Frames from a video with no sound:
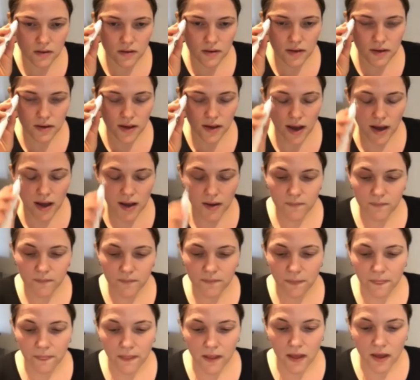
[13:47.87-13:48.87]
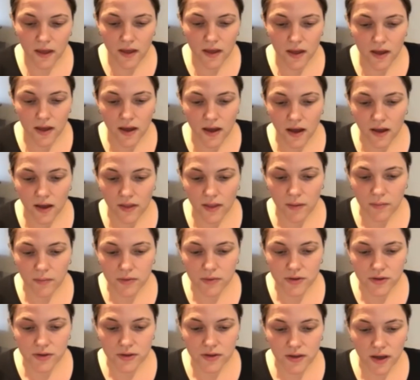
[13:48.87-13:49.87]
Okay, and then
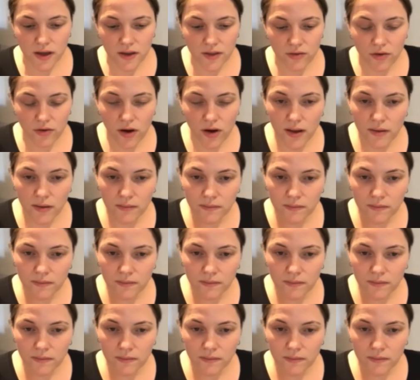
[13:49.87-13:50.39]
we'll do the other eye.